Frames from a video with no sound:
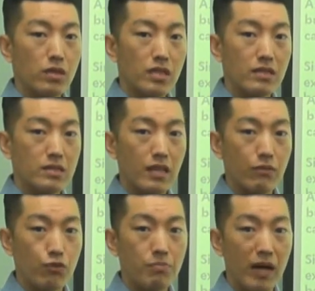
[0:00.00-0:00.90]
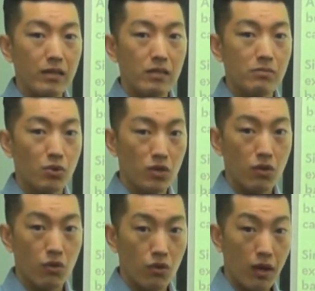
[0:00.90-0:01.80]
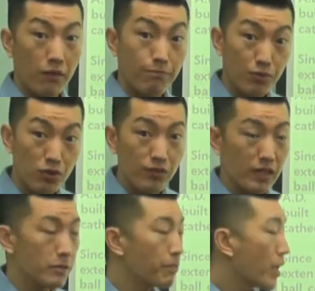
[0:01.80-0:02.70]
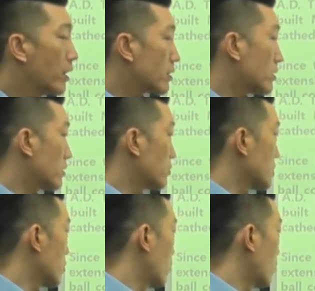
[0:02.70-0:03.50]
things that remind them or have proven that there was an